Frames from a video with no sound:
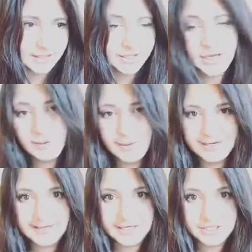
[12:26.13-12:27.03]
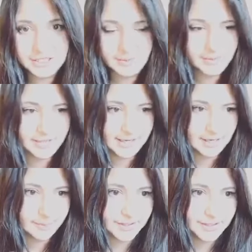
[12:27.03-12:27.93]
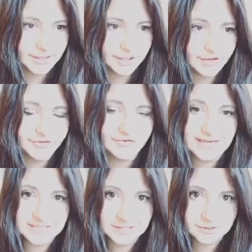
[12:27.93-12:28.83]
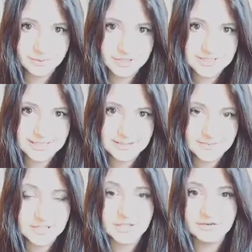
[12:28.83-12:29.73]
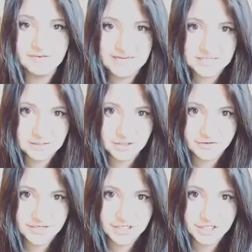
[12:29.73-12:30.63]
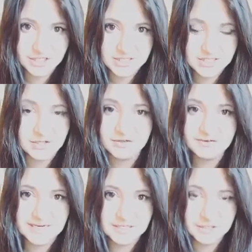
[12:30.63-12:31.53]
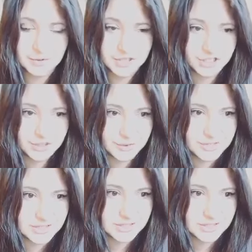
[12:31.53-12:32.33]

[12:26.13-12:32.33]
No one can shut me up. Not the radical Muslims, not the radical Christians, not the radical Jews.